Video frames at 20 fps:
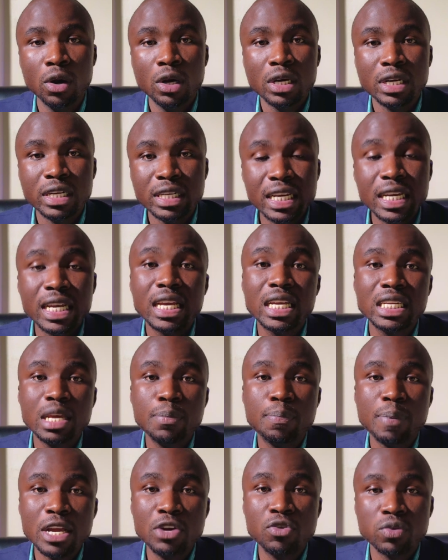digging deeper
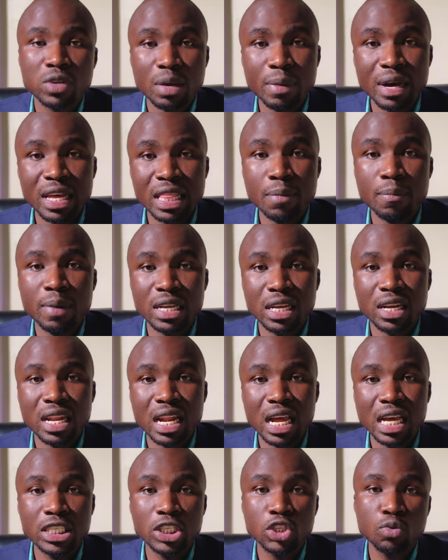into some other budget
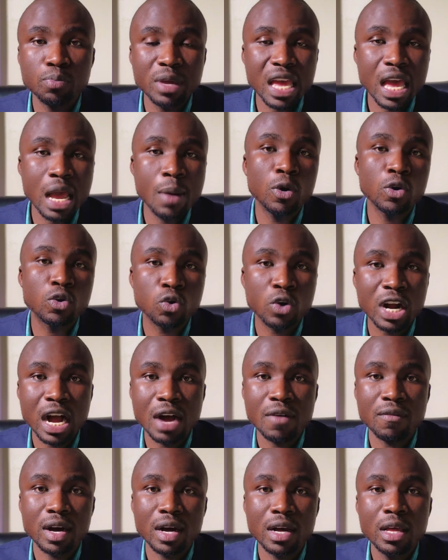lines to be able to
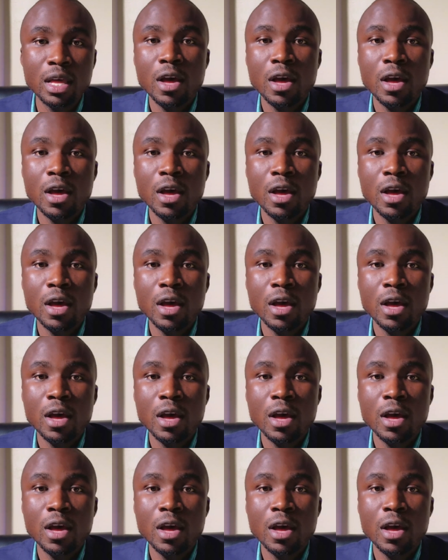cover